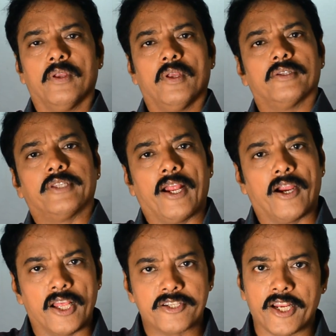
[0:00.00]

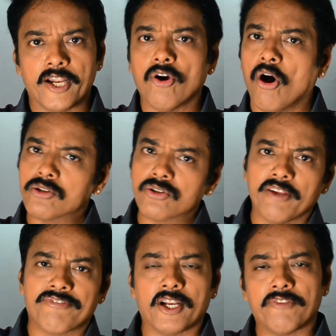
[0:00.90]
Telangana state, also
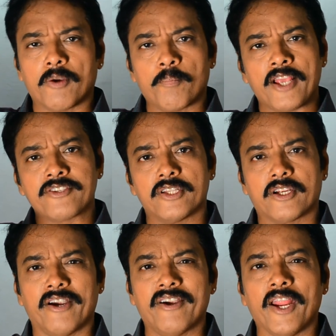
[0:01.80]
different places in the
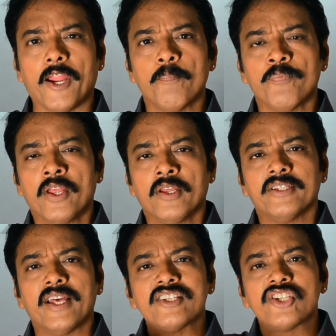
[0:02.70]
country,
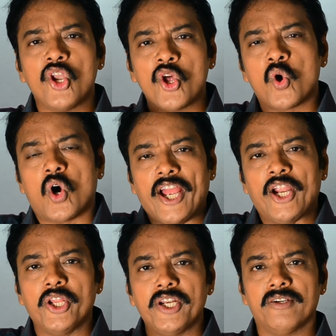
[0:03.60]
there is a low
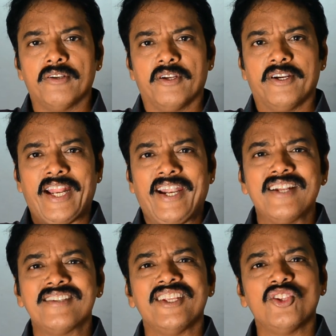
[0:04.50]
iodine
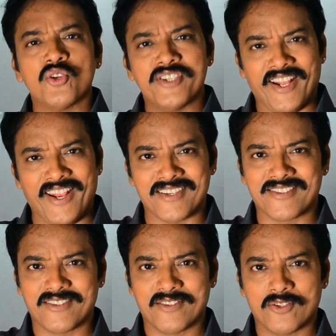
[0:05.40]
tendency in those
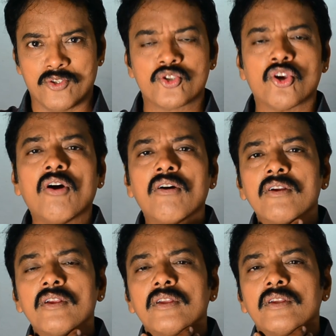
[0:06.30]
areas. So
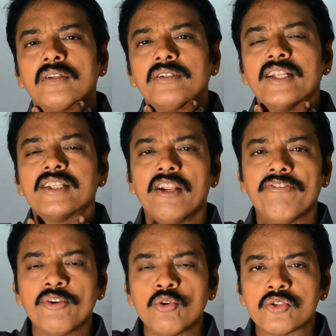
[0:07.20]
there is a
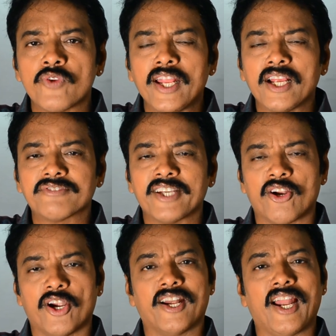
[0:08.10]
diffuse swelling of
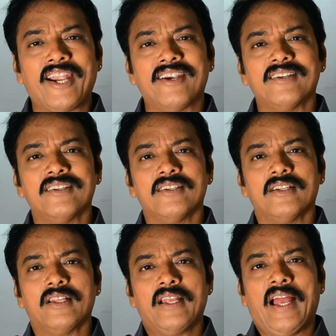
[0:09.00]
thyroid gland
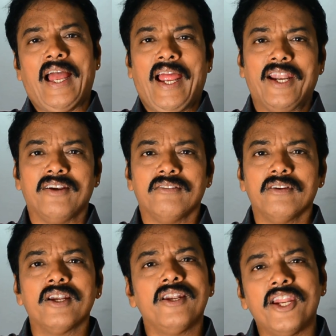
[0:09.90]
and
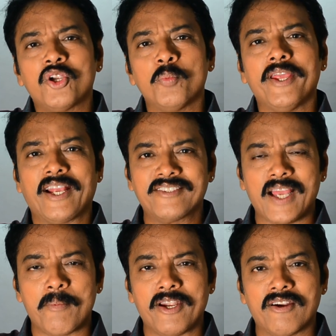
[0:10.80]
it need to be
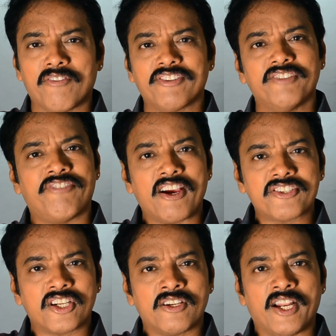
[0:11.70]
examined for the
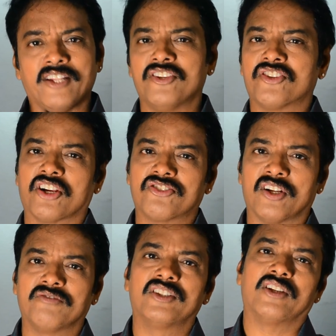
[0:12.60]
function and the structure
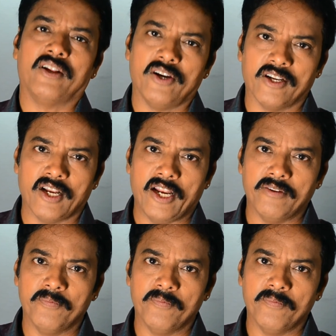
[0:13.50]
of the thyroid gland.